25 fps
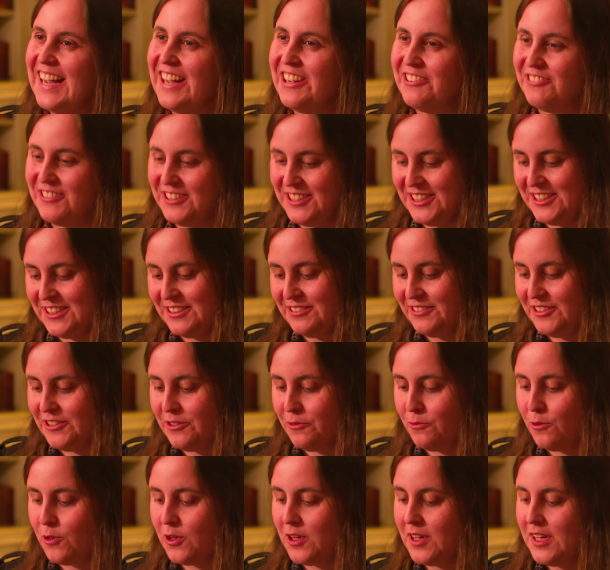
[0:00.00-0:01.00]
I wondered, you
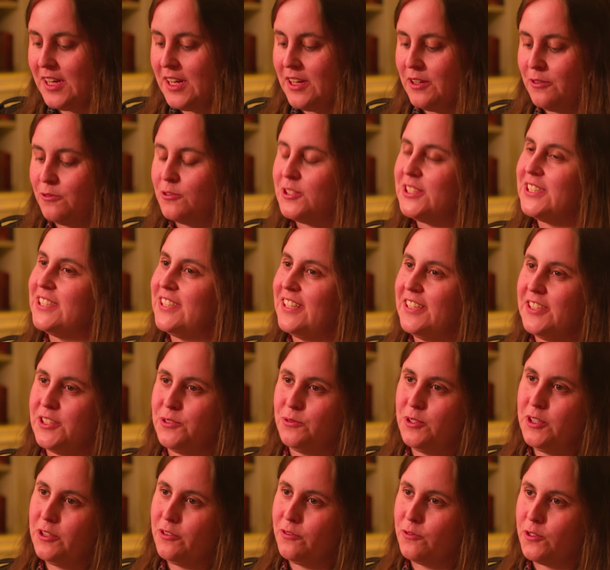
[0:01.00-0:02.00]
know, what was it like
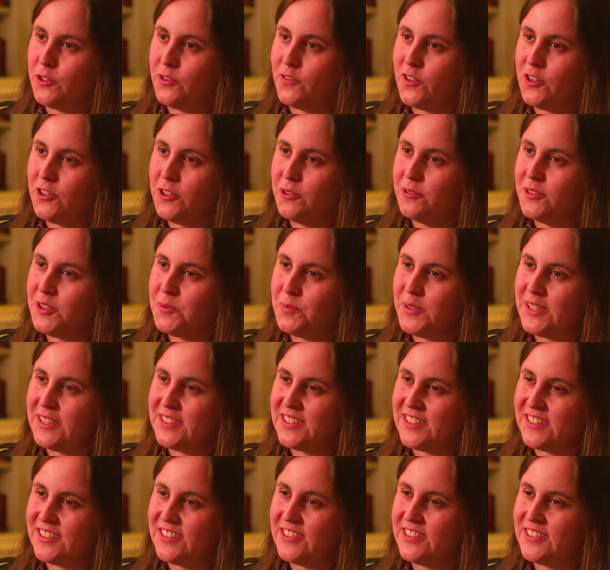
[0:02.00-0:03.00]
to work with one of Hollywood's
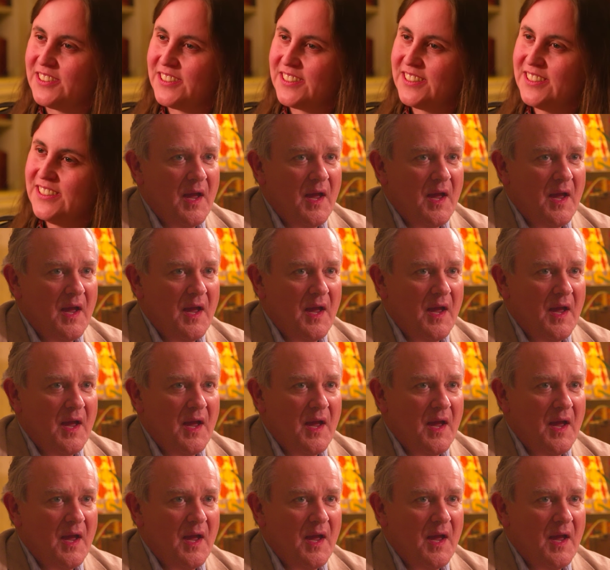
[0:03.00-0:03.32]
biggest stars?